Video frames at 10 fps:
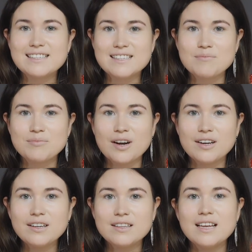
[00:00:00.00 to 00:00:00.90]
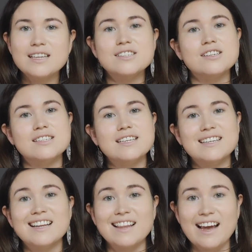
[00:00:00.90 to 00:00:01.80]
the same product, just
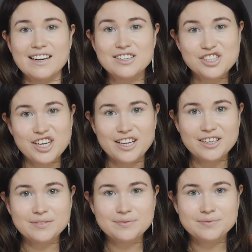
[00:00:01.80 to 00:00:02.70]
in a lighter shade.